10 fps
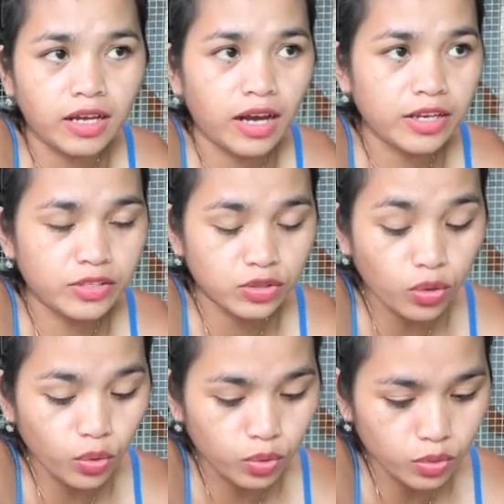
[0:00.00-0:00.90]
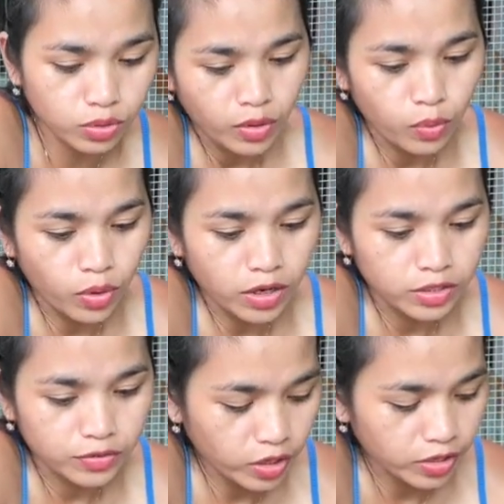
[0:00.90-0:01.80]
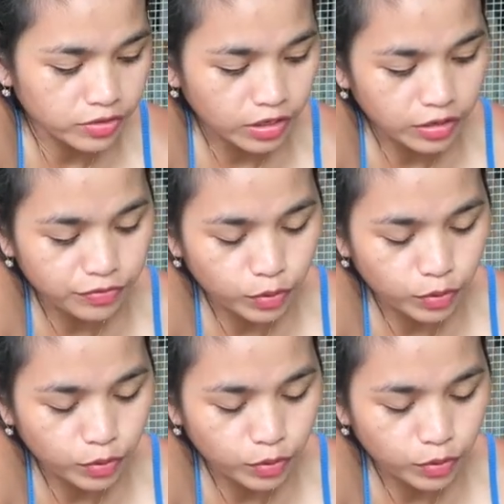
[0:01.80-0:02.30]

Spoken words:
I sold was 143,